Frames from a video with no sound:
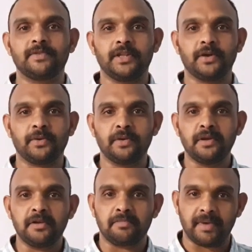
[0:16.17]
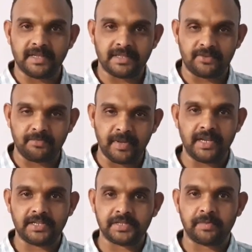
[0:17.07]
video. Myself
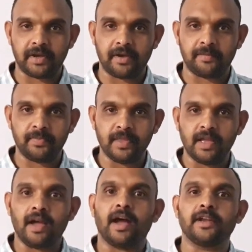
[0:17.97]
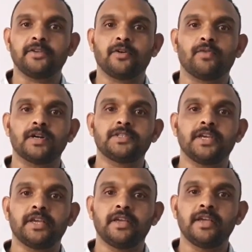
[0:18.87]
Binish Abraham and you are
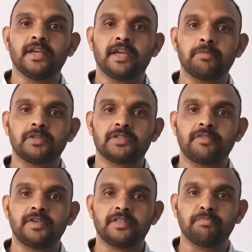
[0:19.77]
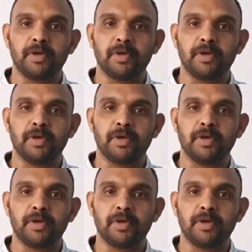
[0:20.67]
watching Chemistry with